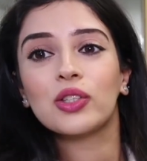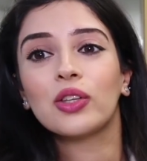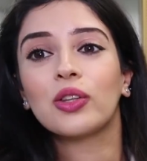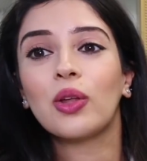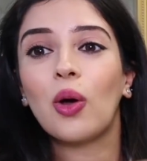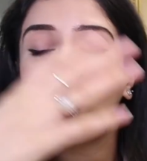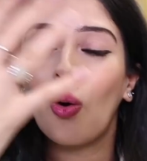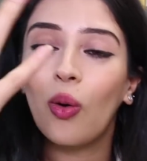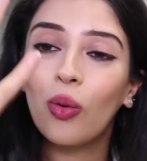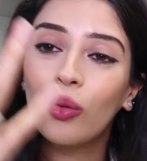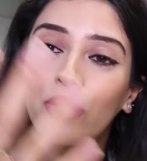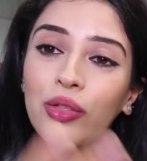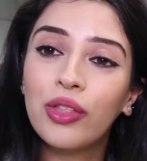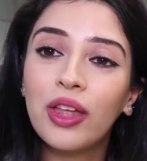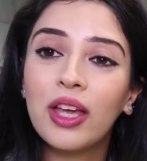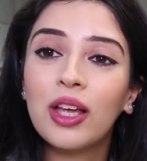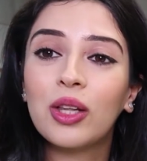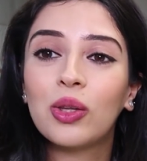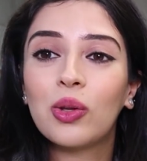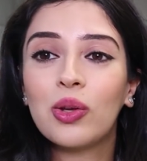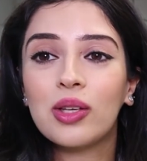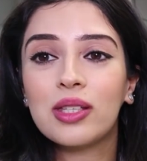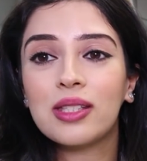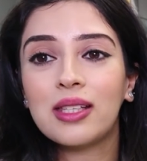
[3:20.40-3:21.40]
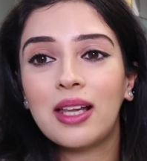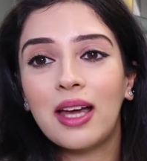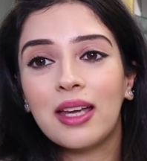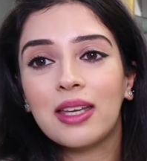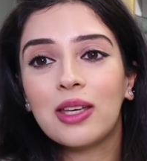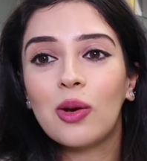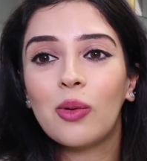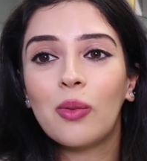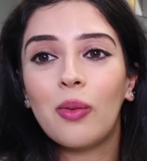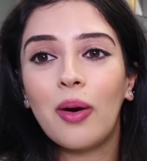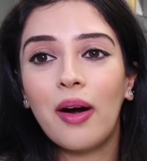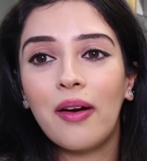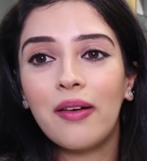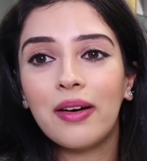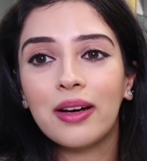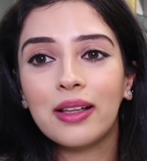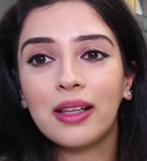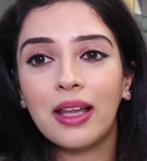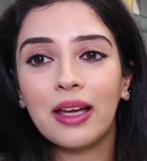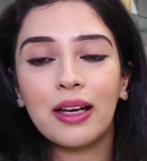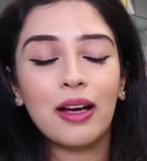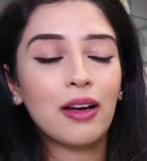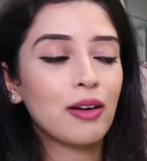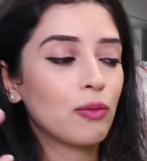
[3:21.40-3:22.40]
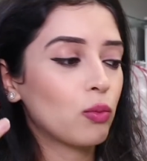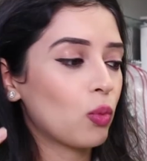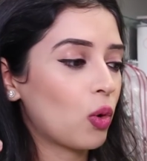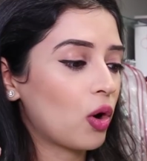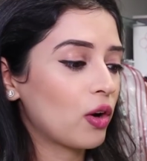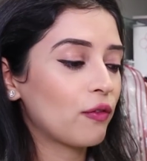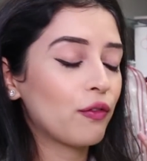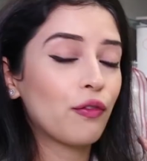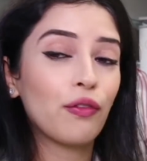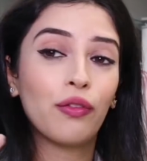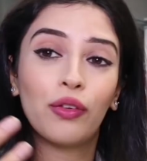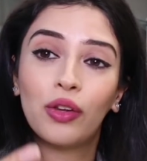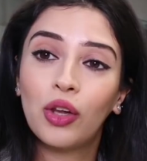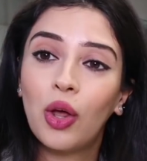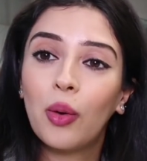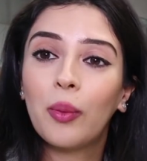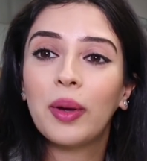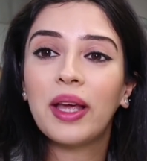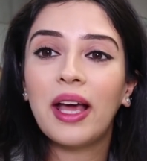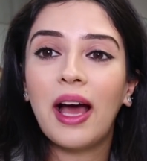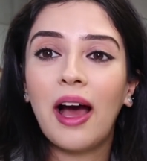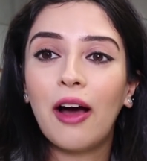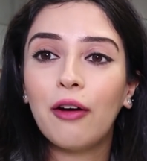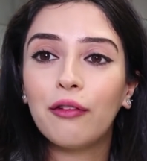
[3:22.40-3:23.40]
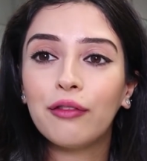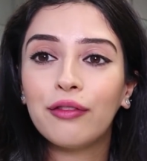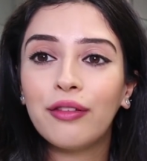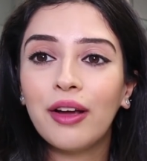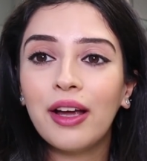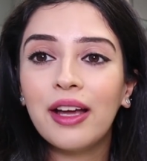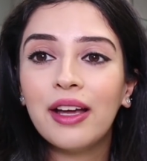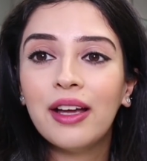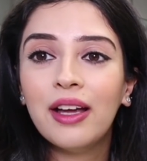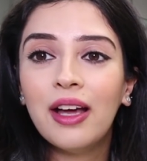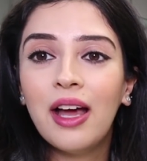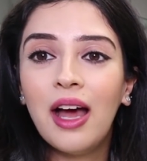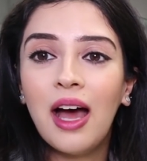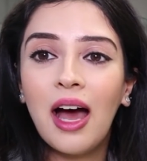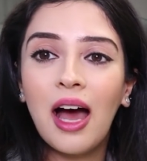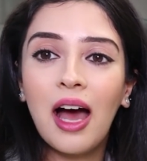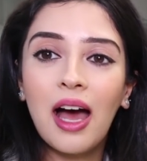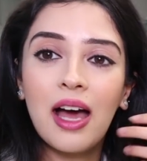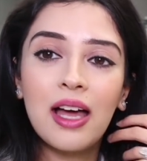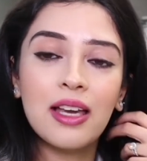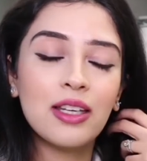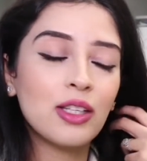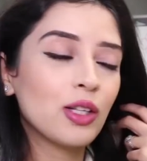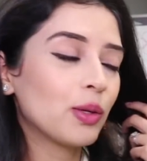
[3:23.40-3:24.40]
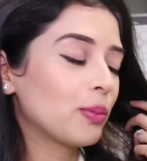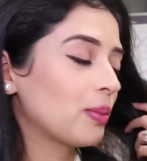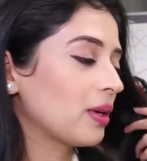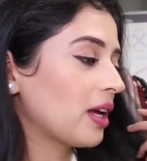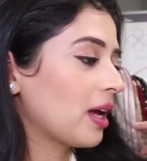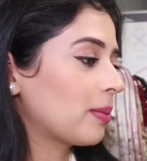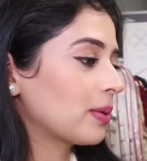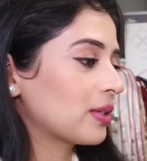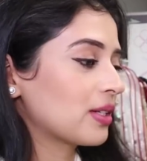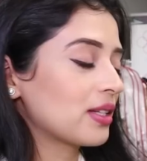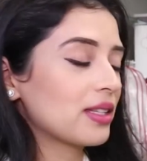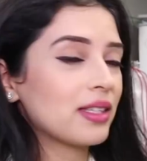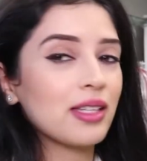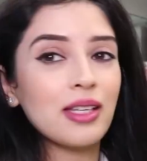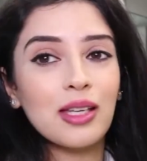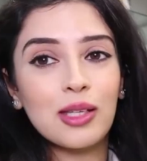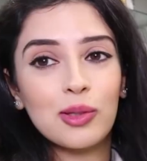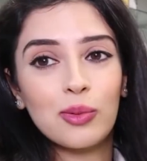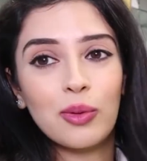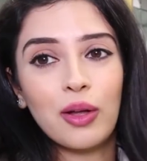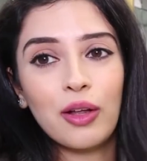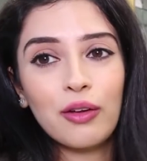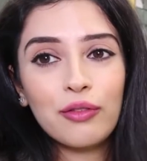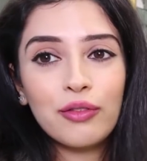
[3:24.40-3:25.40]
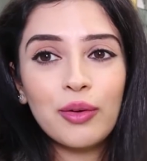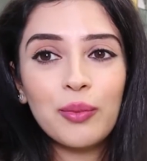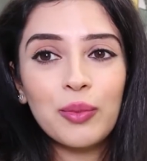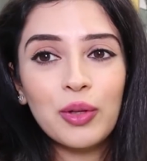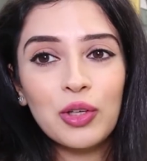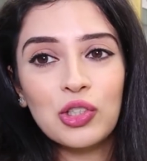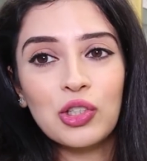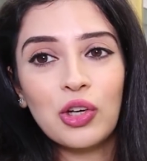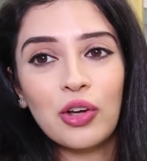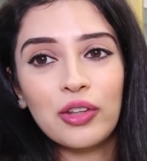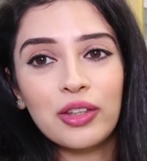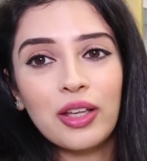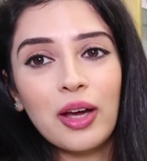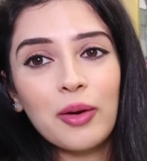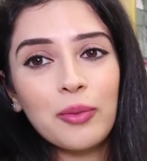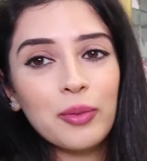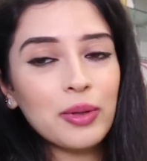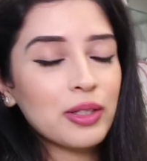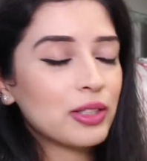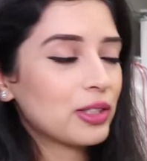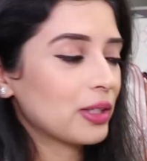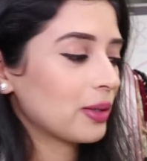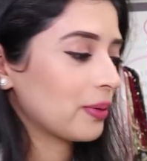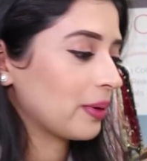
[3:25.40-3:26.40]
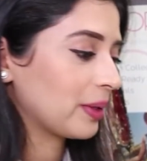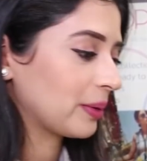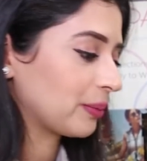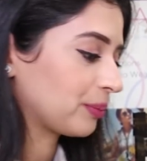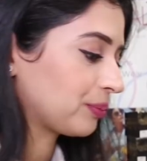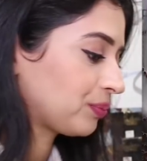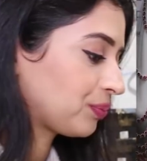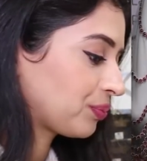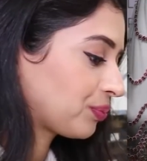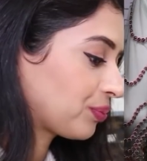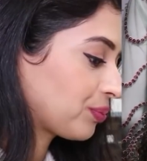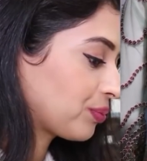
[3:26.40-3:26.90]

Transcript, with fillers: so the whole thing looks like you're wearing like a one flowy outfit and you'll be able to see as well from the shot that we're doing